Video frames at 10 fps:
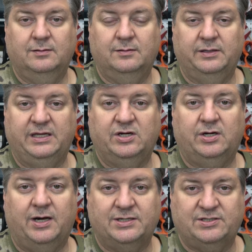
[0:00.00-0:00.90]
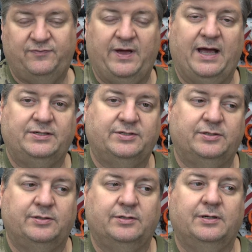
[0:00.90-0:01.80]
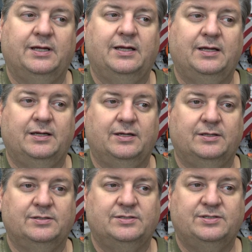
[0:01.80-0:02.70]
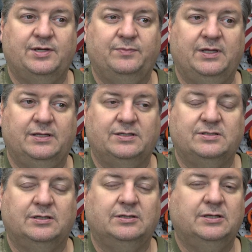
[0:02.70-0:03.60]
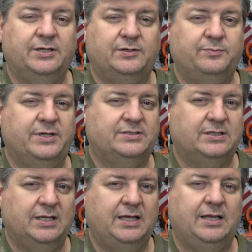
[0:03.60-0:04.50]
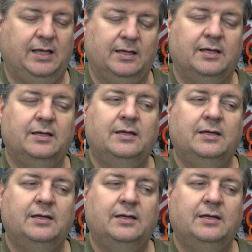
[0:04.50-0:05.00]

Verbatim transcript: The cost factor is something that's a little misleading